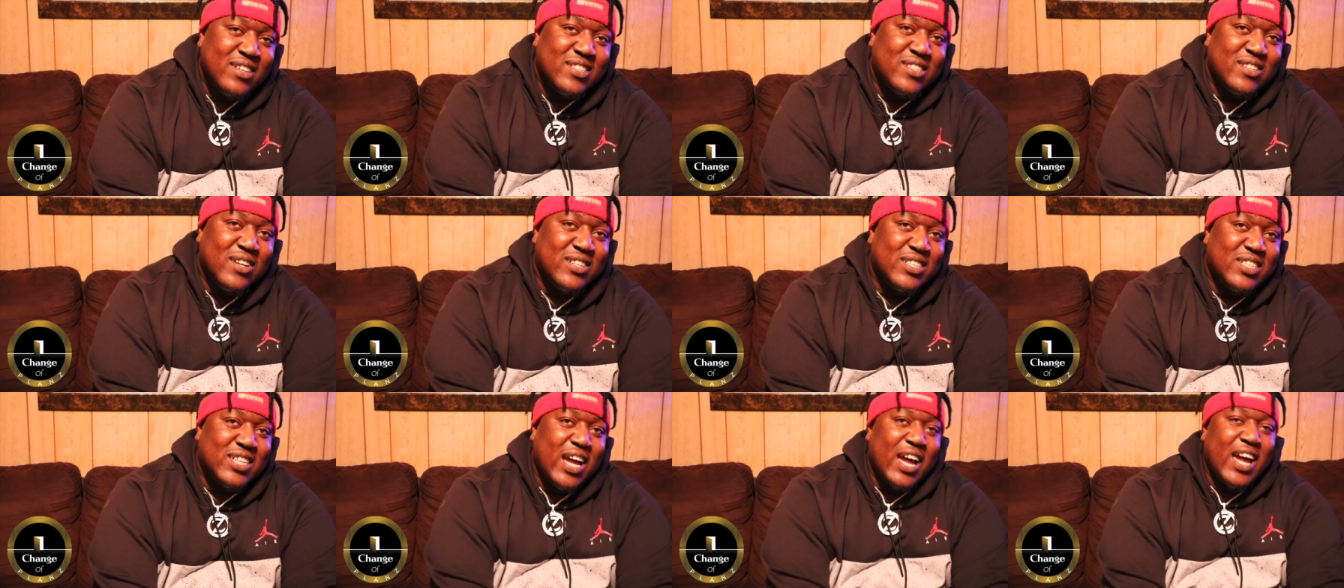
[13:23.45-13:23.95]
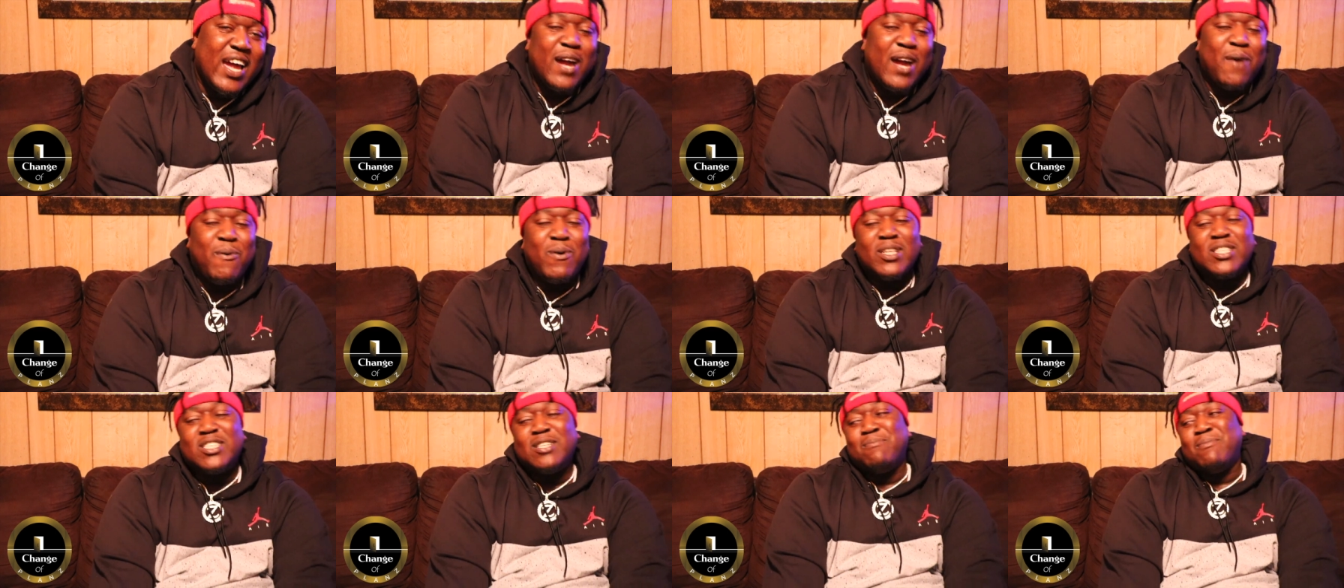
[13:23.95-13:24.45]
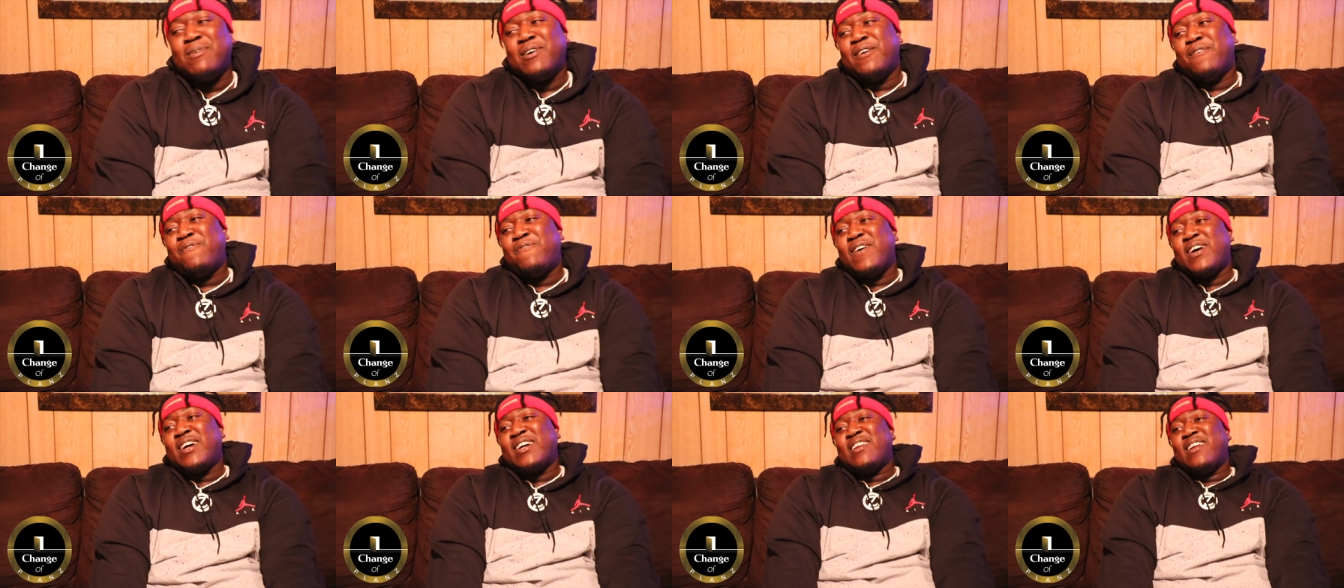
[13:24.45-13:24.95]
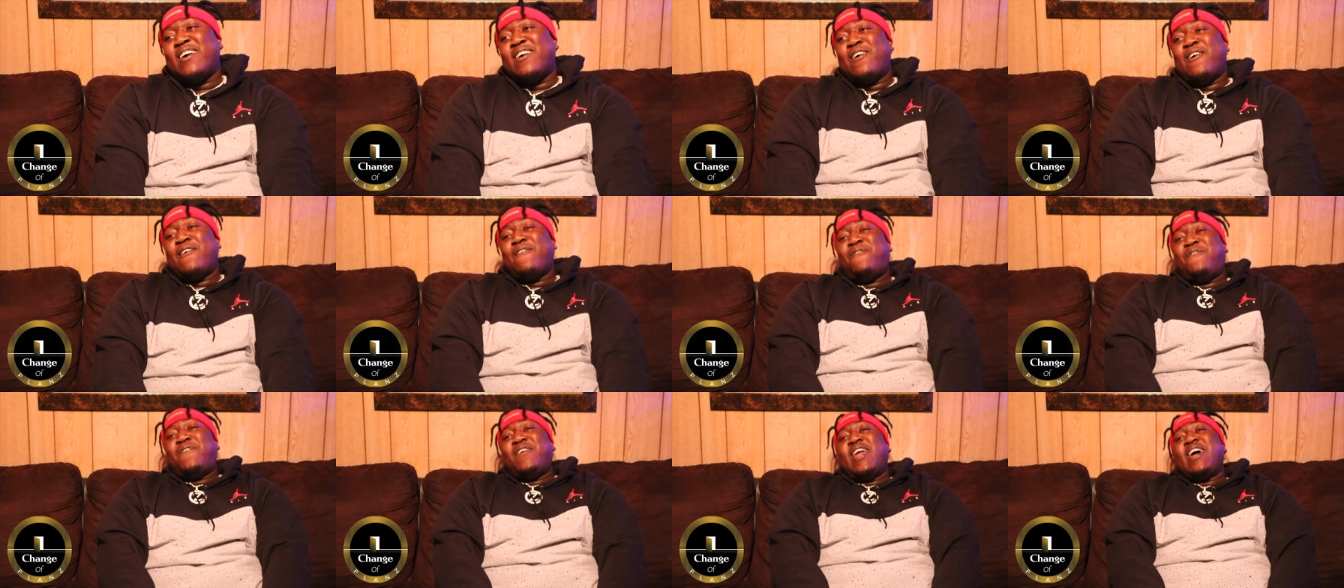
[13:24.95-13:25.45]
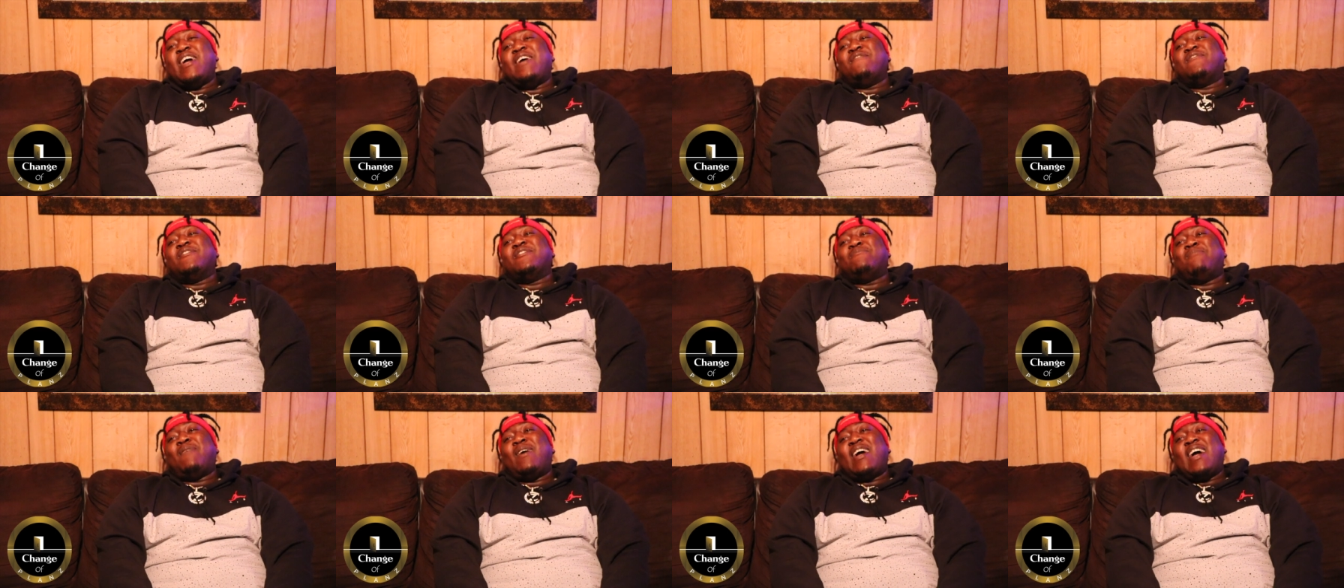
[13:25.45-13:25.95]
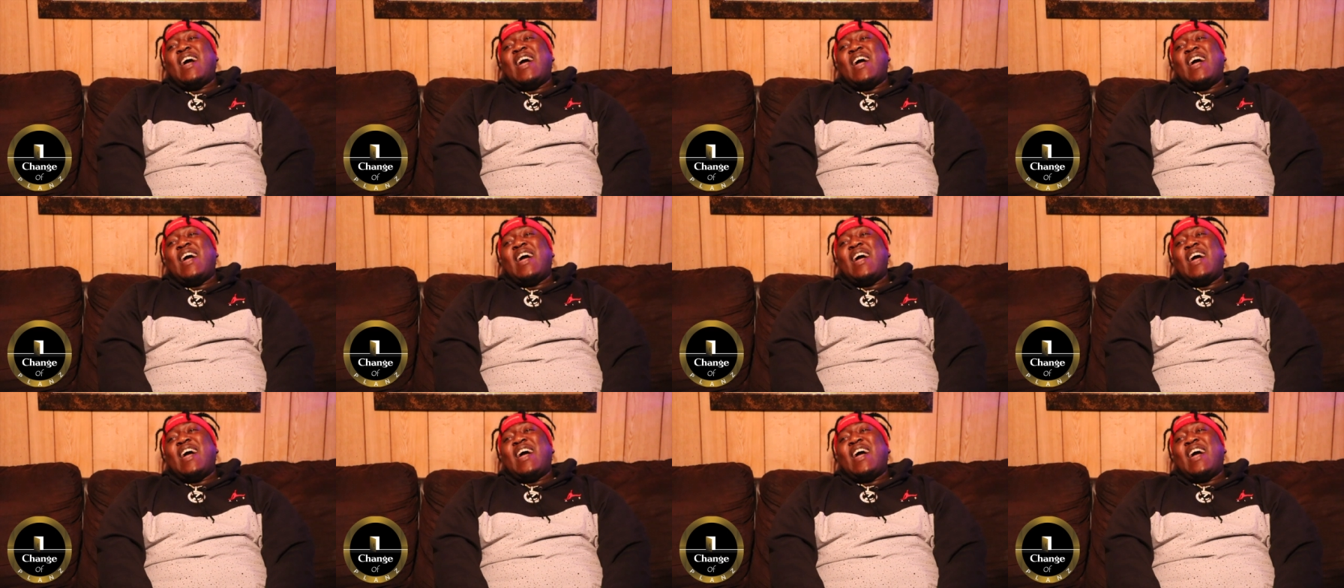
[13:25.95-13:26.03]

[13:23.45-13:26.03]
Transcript: So I had went to the motherfucking uh, flavors, man.